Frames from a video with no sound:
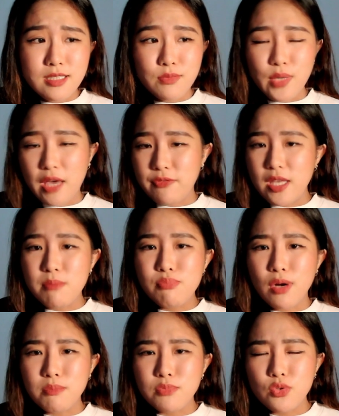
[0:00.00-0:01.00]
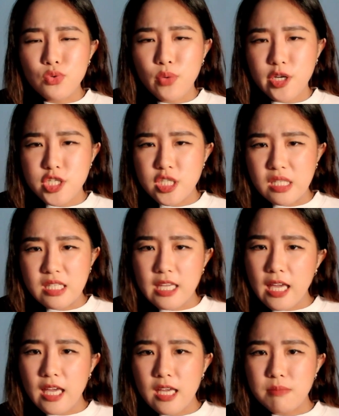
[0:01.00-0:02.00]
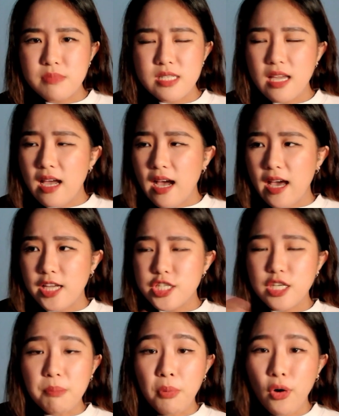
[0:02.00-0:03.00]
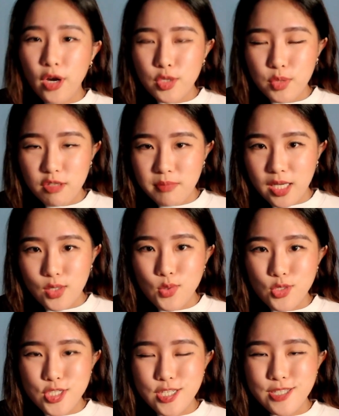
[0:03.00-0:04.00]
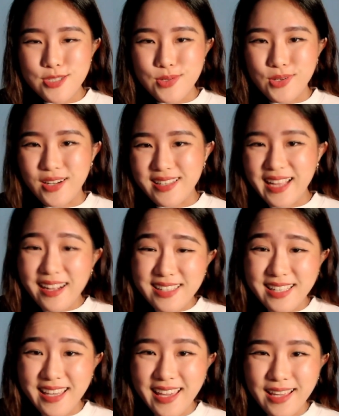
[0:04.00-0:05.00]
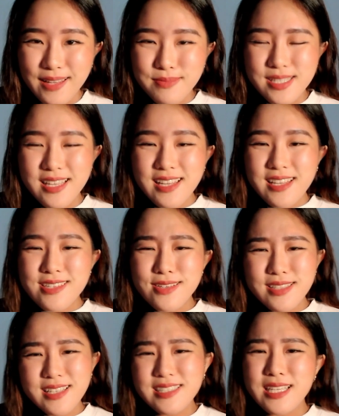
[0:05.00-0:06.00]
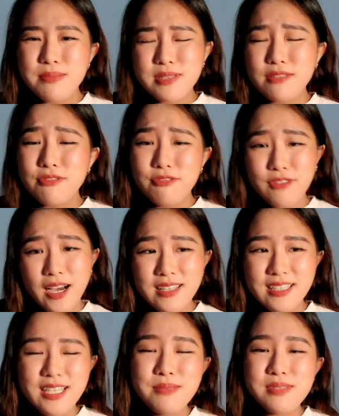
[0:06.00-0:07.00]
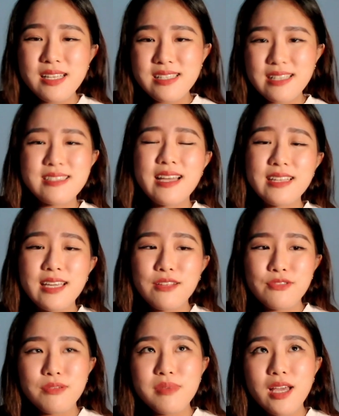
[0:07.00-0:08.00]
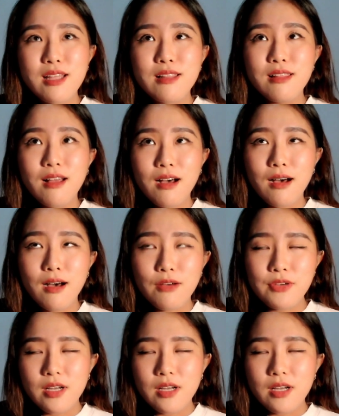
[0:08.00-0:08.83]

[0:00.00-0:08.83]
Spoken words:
We have impromptu question games. I actually appoint one of my coaches to conduct the games. So this keeps it fun, it keeps things exciting. And for me, I love